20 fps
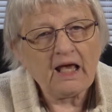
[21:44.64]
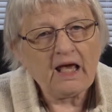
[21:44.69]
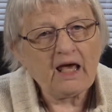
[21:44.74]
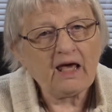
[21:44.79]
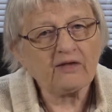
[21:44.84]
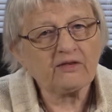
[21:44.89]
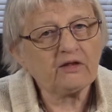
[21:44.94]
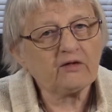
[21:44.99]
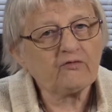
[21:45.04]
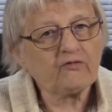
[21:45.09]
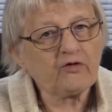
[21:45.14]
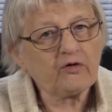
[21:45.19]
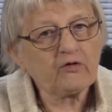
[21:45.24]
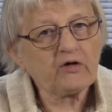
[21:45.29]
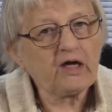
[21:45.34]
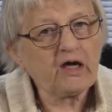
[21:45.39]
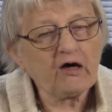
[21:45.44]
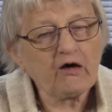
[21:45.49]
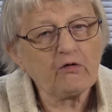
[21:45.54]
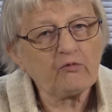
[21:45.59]
And they're
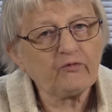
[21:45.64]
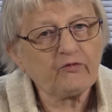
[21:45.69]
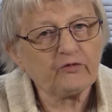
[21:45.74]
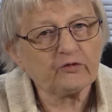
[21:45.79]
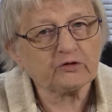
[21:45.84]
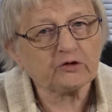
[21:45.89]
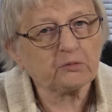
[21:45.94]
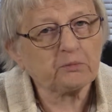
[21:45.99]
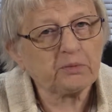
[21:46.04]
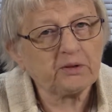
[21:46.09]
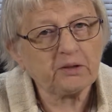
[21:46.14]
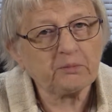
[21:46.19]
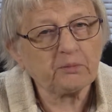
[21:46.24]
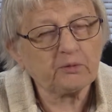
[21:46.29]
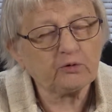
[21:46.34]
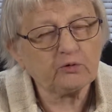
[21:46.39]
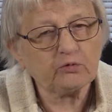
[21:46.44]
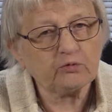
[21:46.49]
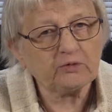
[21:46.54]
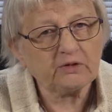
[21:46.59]
very helpful to
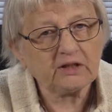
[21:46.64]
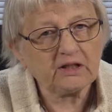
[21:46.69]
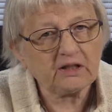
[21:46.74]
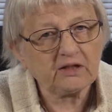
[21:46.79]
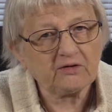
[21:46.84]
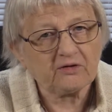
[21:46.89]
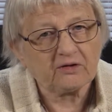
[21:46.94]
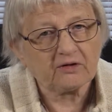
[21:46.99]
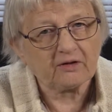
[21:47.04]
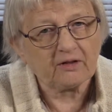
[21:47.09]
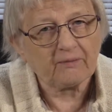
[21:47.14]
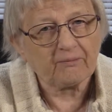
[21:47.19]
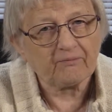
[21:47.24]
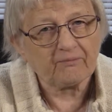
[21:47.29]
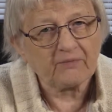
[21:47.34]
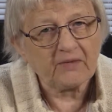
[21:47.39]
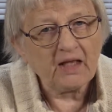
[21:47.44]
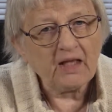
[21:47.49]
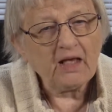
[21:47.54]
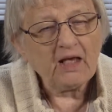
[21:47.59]
people who need
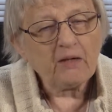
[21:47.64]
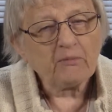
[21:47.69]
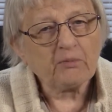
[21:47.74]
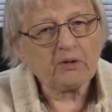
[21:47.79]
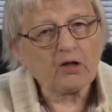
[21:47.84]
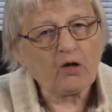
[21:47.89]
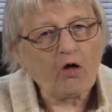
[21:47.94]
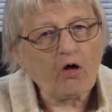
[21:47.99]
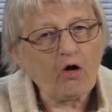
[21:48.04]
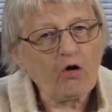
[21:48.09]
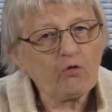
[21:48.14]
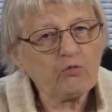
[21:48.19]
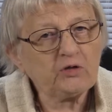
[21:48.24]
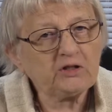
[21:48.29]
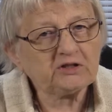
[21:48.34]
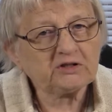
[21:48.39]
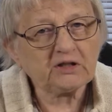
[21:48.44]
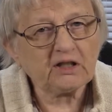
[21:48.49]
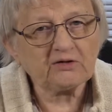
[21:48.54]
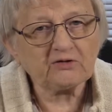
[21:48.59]
them, but
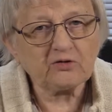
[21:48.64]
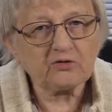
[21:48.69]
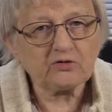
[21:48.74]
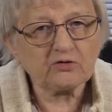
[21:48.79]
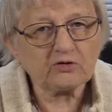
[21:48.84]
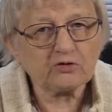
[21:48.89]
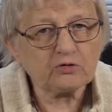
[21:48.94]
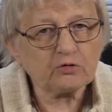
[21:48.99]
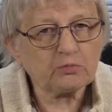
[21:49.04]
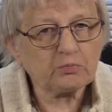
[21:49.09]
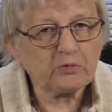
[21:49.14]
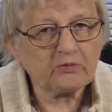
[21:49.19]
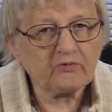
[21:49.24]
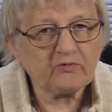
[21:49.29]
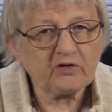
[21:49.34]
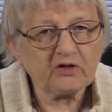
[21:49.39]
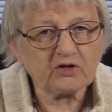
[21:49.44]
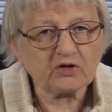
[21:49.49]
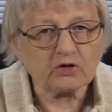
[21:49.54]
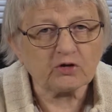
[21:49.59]
always under the
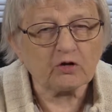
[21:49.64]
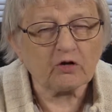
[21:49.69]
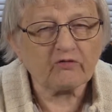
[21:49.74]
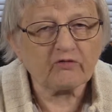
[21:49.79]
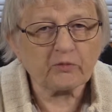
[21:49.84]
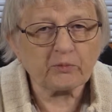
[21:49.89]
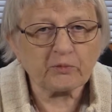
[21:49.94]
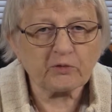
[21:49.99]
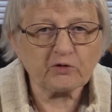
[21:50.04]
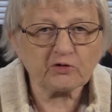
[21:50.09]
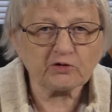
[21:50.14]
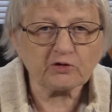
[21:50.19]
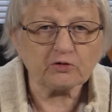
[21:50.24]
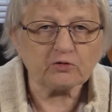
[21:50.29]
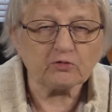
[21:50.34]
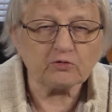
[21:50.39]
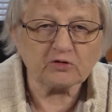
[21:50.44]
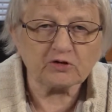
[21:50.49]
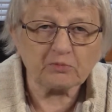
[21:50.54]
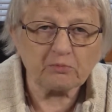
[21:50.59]
supervision of a person
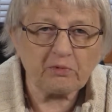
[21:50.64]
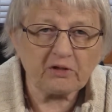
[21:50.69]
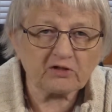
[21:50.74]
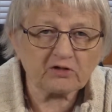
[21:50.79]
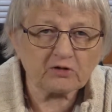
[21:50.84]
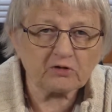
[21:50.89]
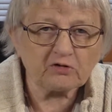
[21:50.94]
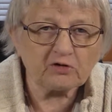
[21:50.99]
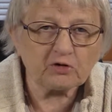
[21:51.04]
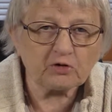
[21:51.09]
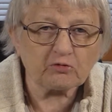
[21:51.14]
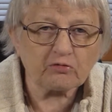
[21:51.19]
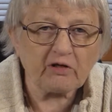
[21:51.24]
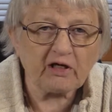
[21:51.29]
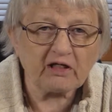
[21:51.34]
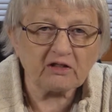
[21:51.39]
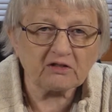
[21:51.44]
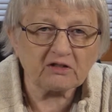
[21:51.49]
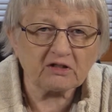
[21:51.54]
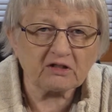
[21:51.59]
who's specially
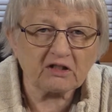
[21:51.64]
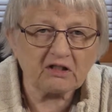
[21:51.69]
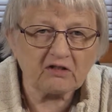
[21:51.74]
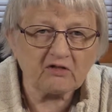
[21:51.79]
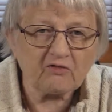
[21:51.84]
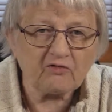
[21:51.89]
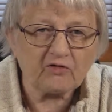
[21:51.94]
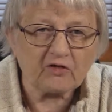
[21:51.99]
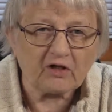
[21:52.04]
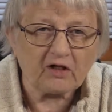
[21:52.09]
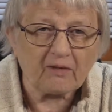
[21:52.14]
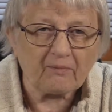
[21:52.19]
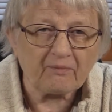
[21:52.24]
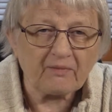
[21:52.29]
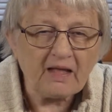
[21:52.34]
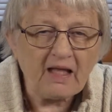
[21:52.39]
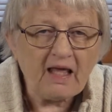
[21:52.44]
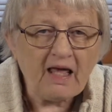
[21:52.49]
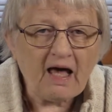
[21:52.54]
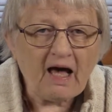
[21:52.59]
trained to give them.
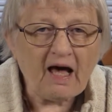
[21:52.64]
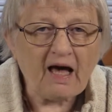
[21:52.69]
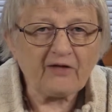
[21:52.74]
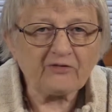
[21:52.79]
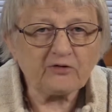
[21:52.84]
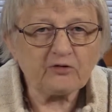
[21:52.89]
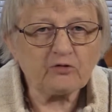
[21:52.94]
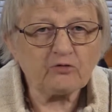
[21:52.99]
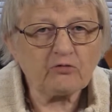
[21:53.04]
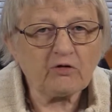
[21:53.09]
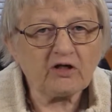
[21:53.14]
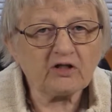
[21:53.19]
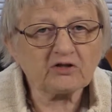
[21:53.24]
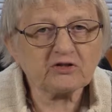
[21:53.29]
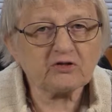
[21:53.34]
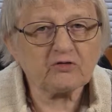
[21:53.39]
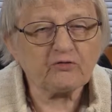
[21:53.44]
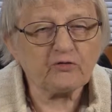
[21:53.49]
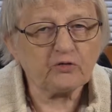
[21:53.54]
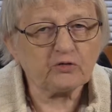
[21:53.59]
Other
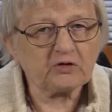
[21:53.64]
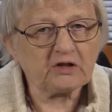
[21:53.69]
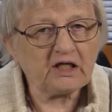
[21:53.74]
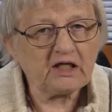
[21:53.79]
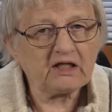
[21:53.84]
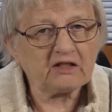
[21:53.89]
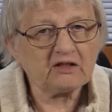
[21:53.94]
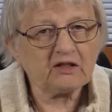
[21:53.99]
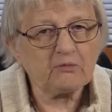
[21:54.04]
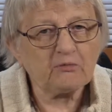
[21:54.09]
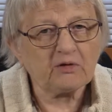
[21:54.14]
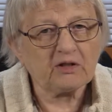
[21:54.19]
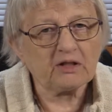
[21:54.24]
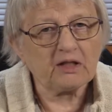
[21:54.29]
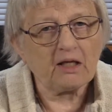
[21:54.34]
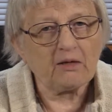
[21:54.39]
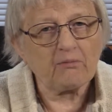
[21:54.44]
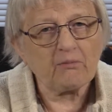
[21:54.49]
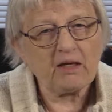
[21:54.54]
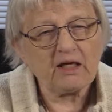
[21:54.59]
drugs, if you take them and
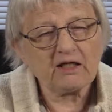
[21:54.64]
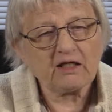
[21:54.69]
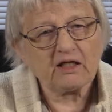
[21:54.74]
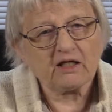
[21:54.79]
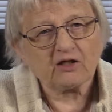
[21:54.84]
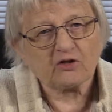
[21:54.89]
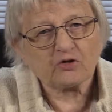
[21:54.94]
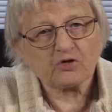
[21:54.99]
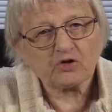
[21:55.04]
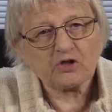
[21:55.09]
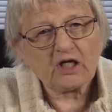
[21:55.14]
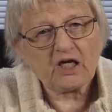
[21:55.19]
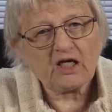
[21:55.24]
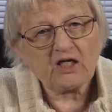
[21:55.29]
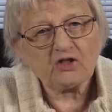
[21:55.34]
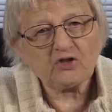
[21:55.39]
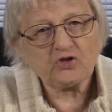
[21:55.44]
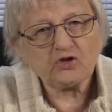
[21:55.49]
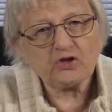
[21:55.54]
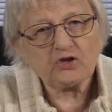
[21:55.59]
they're making a
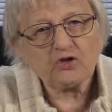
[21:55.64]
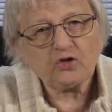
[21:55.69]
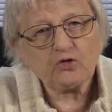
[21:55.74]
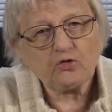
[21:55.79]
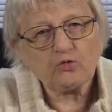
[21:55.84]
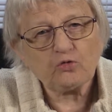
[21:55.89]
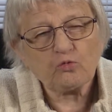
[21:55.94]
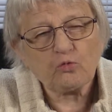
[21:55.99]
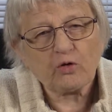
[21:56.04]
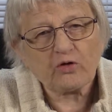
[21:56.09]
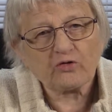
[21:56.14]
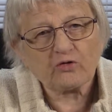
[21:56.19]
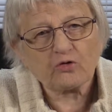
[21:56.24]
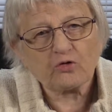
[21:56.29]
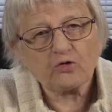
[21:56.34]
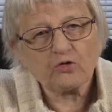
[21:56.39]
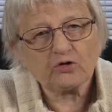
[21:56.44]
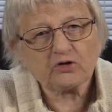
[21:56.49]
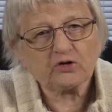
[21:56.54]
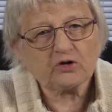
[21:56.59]
change in you, whether
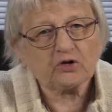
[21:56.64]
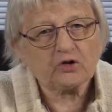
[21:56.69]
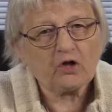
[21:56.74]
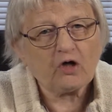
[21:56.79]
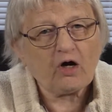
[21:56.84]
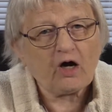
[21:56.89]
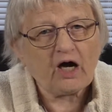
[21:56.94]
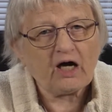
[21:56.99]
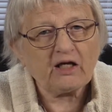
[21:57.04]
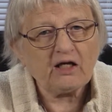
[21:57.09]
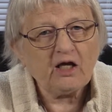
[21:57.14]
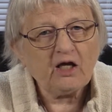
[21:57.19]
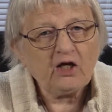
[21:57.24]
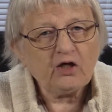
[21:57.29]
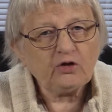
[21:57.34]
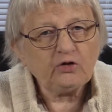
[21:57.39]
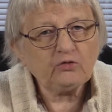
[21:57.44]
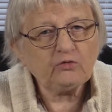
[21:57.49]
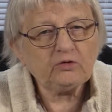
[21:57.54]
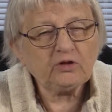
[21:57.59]
good or not,
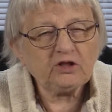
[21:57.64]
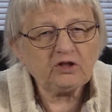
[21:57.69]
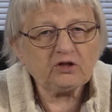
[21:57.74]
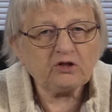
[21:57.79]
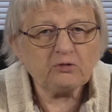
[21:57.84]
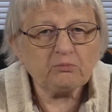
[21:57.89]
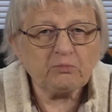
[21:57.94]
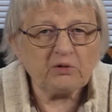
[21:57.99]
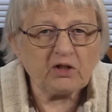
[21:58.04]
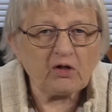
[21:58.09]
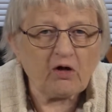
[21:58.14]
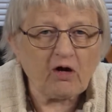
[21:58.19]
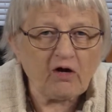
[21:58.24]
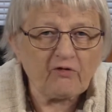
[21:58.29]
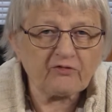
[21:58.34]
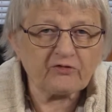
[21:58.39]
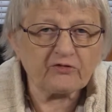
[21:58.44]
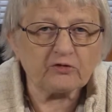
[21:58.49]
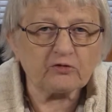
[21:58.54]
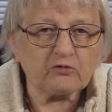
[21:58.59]
you need to be
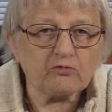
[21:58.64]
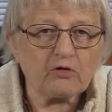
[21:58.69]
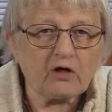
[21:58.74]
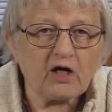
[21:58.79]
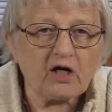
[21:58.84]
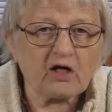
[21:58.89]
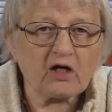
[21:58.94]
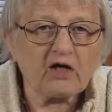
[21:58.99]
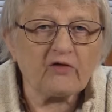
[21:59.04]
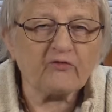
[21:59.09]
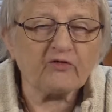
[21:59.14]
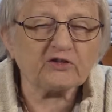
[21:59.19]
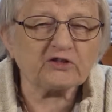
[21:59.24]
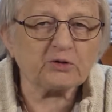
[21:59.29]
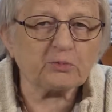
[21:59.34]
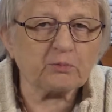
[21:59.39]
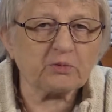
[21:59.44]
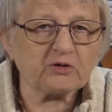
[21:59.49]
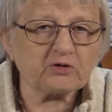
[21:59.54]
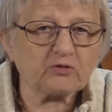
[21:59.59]
off the drug. If it's
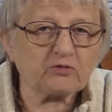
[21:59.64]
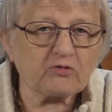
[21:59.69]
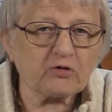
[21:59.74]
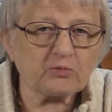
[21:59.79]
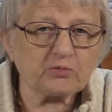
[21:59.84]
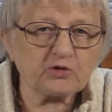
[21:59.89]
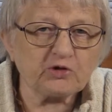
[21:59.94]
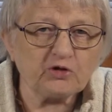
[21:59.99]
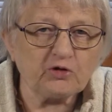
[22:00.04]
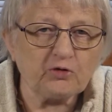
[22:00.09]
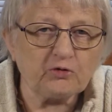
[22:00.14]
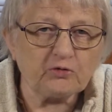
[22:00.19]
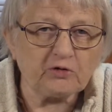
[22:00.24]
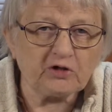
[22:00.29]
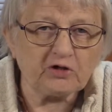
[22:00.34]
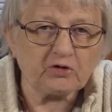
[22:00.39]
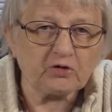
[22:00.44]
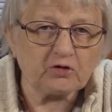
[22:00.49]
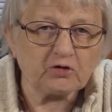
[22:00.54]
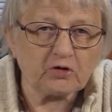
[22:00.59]
a prescription, you
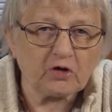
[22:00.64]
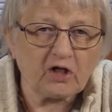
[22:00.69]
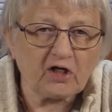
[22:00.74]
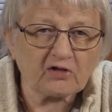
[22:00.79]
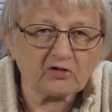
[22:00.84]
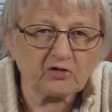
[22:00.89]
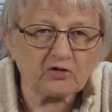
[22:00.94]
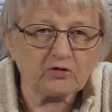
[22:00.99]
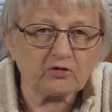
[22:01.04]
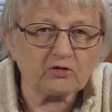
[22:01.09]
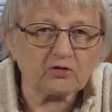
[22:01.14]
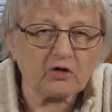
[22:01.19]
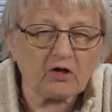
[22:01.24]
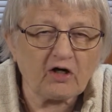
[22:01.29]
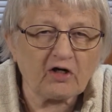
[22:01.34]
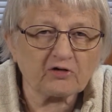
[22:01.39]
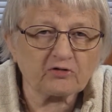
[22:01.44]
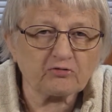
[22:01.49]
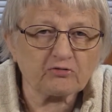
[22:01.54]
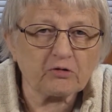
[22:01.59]
need to talk to your
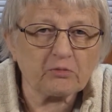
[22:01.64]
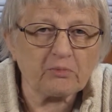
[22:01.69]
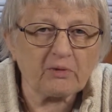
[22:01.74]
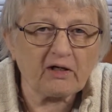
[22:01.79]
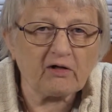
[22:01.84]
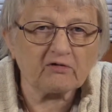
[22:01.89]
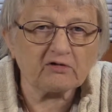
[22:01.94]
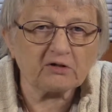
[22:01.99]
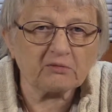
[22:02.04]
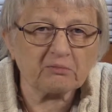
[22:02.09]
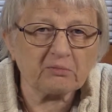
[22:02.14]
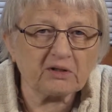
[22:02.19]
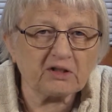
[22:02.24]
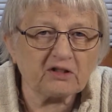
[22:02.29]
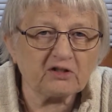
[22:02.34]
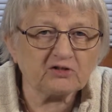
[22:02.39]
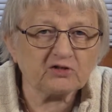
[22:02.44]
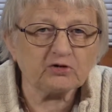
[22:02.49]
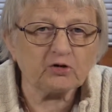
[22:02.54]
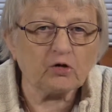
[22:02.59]
doctor about it
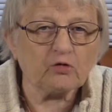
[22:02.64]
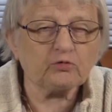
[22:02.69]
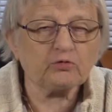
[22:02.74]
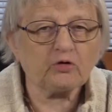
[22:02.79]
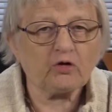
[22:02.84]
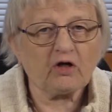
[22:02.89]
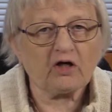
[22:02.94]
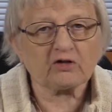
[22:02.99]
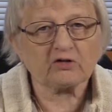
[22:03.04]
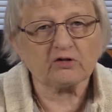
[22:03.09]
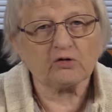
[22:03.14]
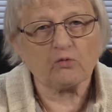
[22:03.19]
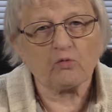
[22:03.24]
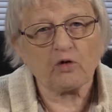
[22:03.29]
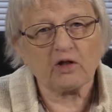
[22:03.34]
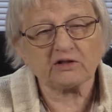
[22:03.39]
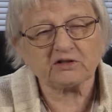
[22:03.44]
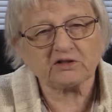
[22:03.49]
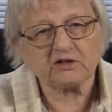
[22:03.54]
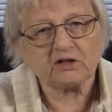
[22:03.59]
because no doctor
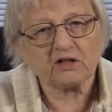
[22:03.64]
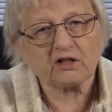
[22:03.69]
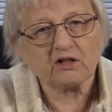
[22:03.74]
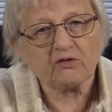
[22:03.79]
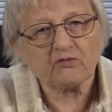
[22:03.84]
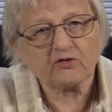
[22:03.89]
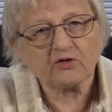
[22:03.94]
wants to give